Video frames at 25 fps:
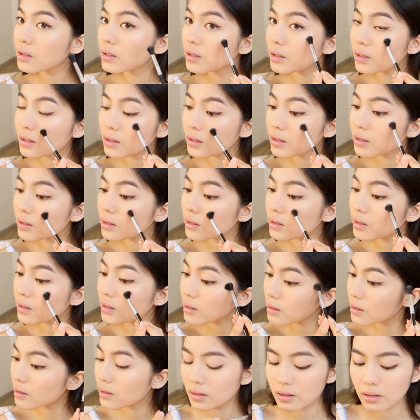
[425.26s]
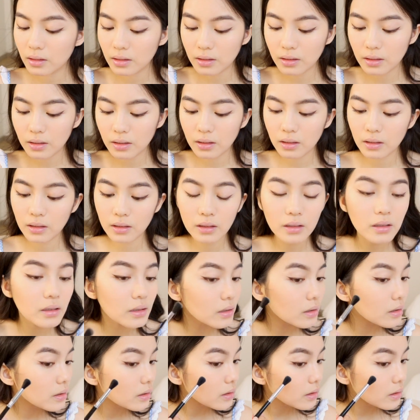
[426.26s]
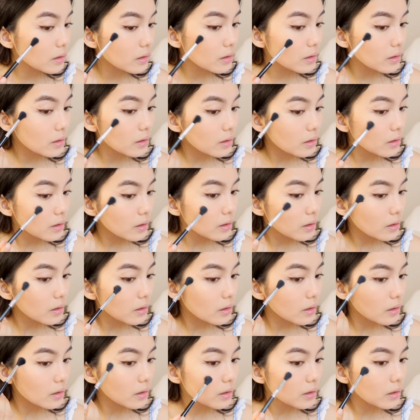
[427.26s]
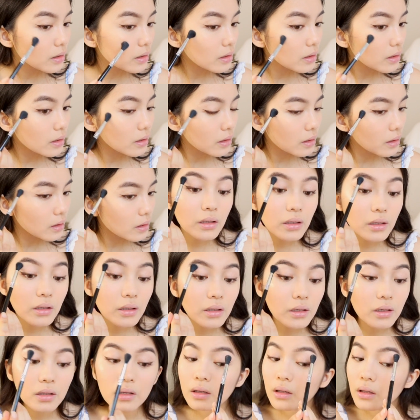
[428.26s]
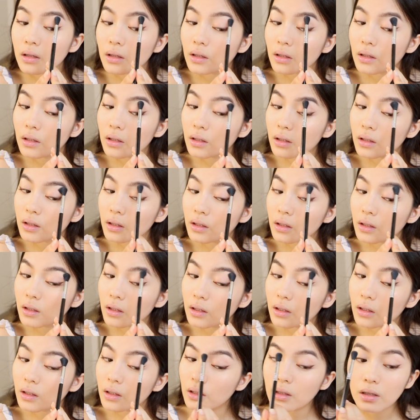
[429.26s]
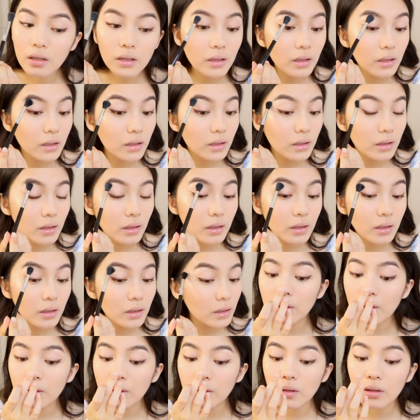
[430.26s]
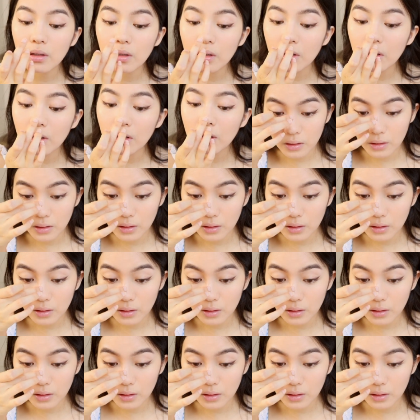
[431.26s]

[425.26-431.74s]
(silence)